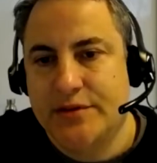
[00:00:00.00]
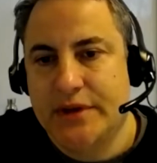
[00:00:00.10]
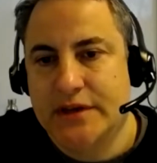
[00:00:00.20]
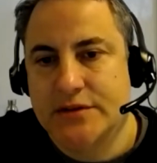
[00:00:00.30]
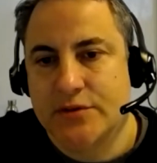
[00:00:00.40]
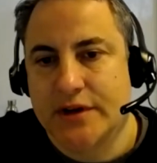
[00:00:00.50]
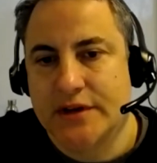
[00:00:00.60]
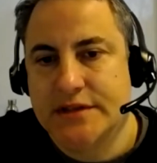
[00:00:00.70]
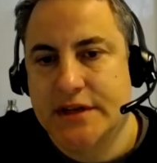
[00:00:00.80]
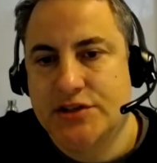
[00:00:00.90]
be, as an
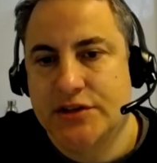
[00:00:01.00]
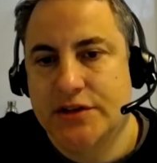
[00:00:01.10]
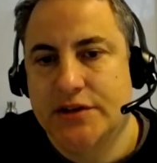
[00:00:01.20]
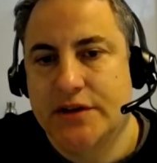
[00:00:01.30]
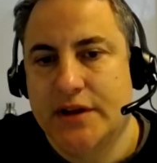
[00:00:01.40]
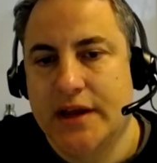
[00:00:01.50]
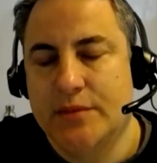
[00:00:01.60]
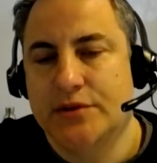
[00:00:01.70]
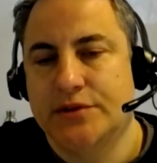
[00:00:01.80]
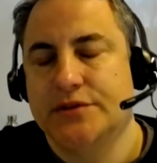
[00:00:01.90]
organization,
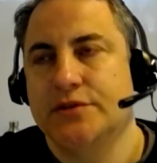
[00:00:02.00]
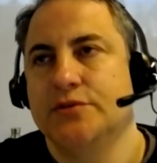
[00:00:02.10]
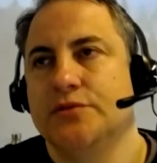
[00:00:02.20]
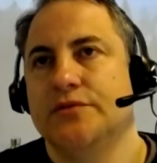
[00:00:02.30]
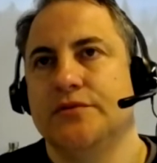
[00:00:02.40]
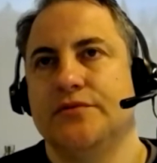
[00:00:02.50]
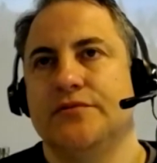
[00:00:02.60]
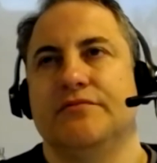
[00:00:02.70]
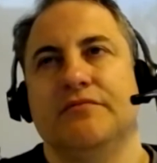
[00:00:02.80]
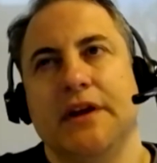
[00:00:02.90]
able to
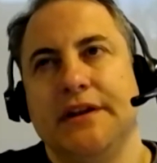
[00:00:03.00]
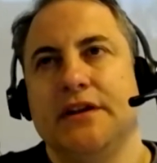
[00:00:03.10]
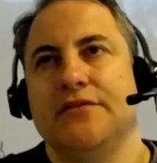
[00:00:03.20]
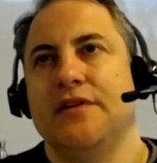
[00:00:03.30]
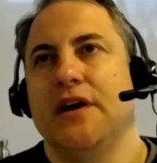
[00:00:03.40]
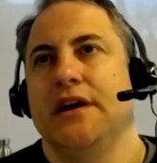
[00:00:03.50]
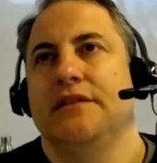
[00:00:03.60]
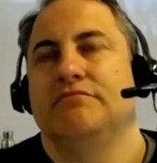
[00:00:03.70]
identify,